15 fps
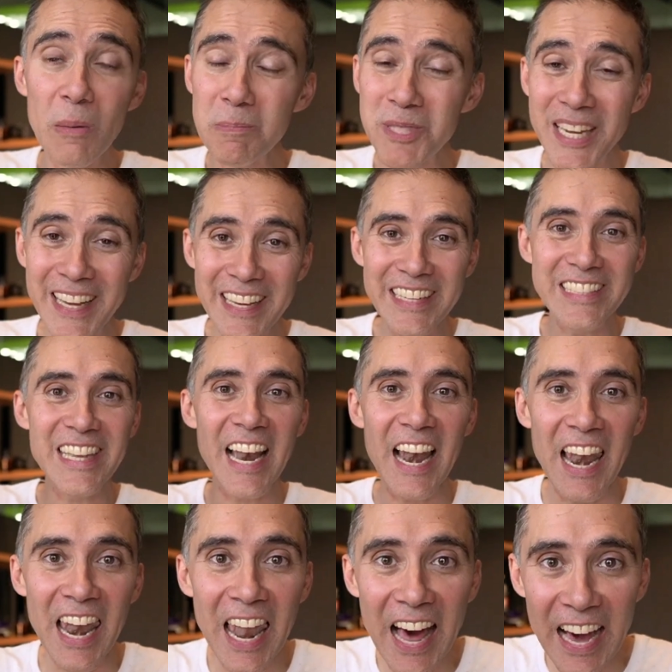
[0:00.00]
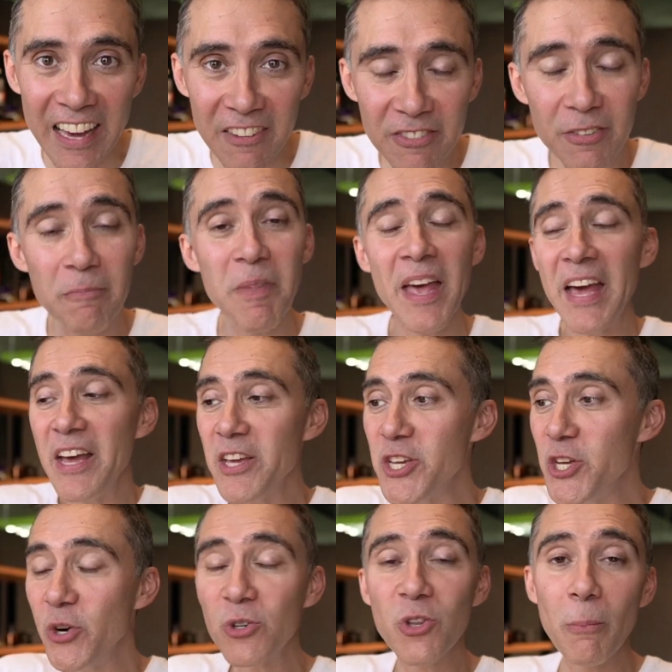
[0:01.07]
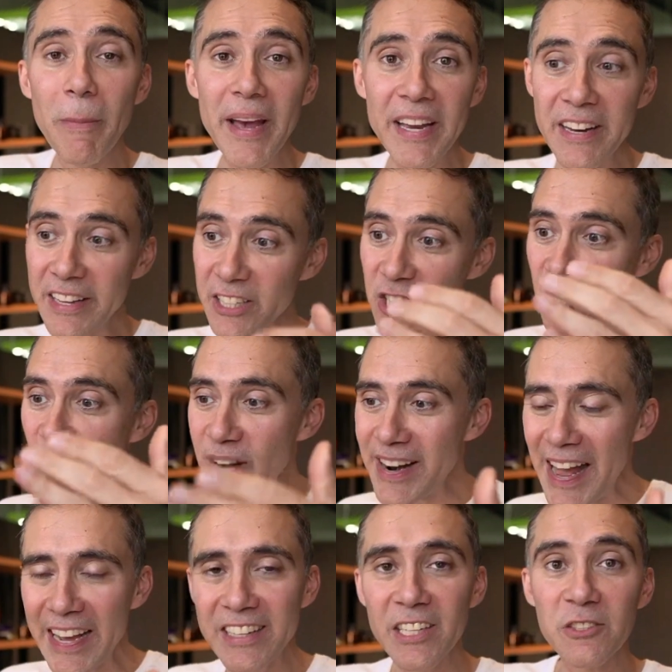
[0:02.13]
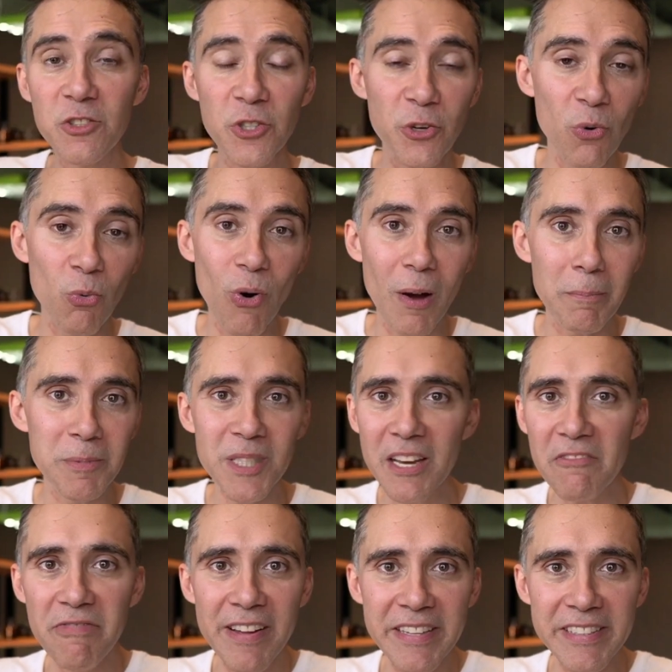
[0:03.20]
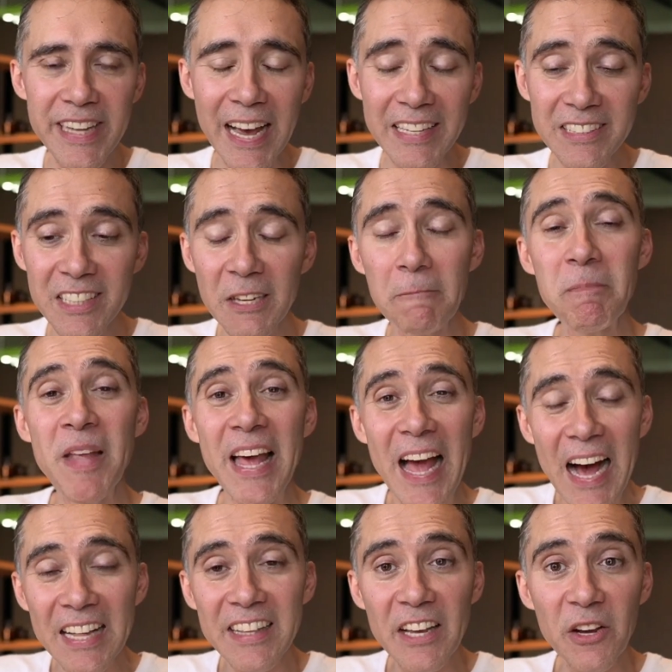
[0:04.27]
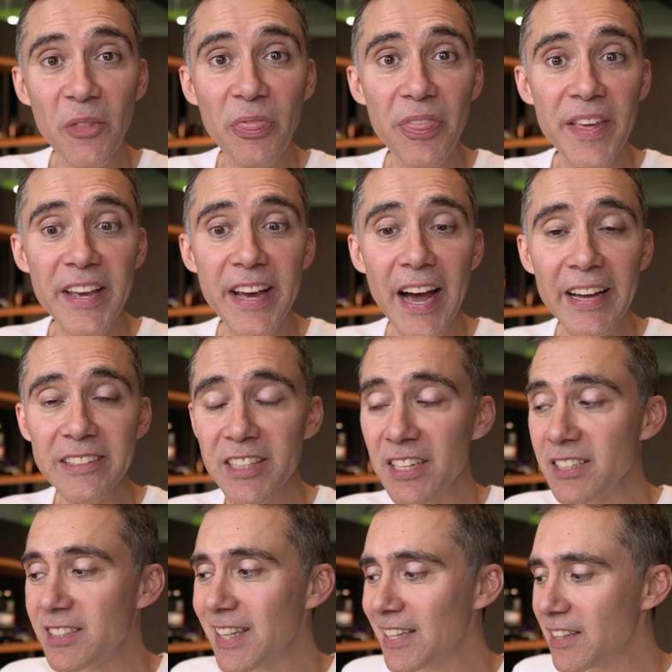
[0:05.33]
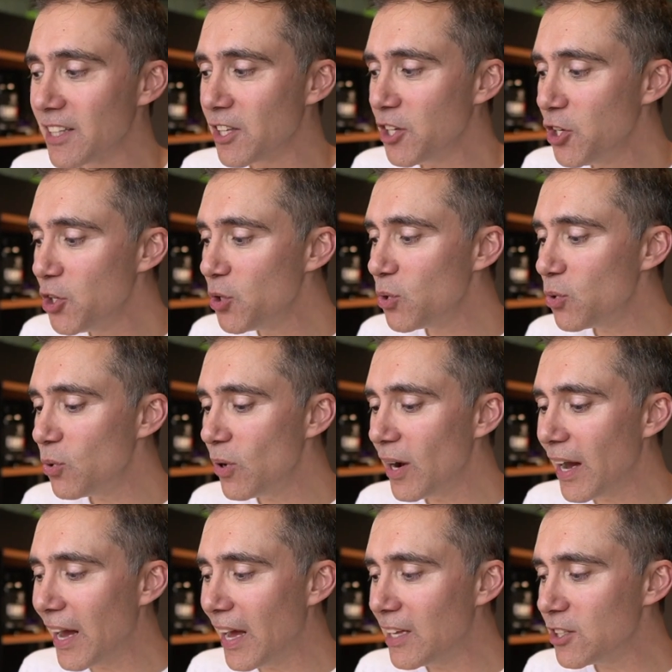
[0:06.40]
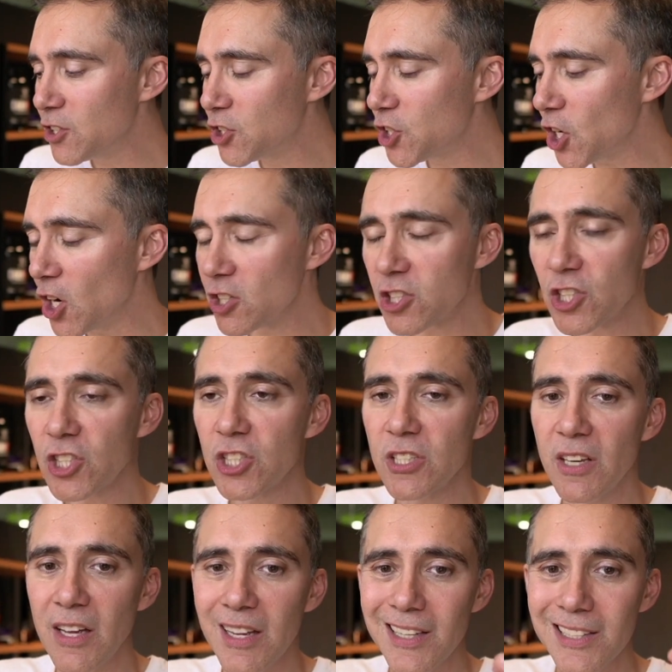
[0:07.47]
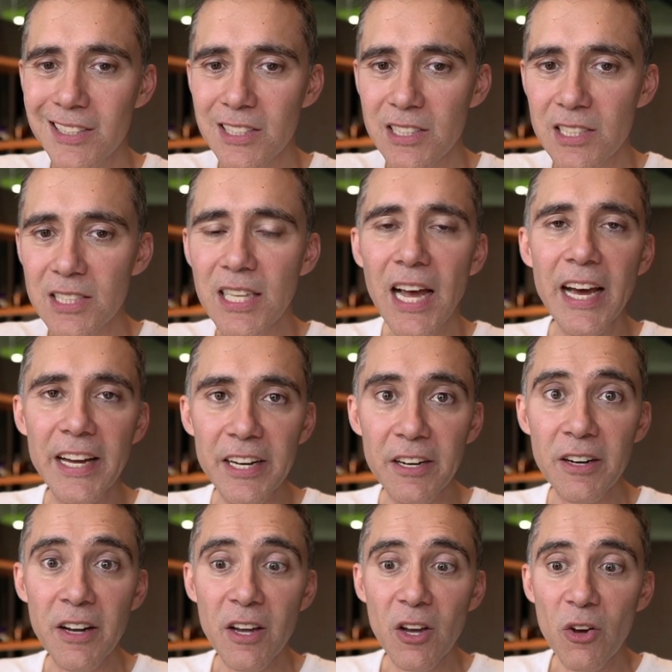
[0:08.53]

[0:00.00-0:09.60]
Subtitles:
website is live. Your domain is connected to your website. Fantastic. And the good thing, guys, is that you just sign